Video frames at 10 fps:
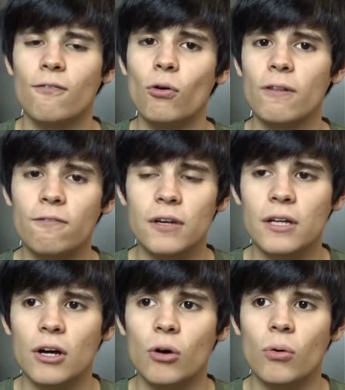for the
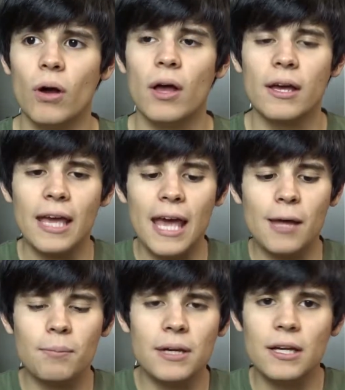video
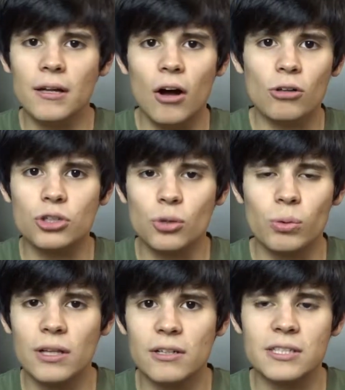can be altered
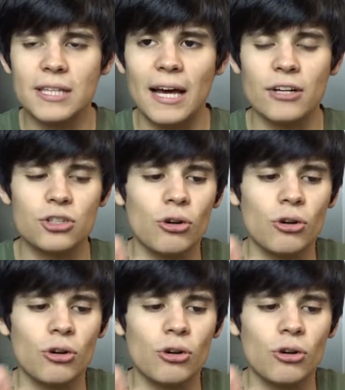with a little slider,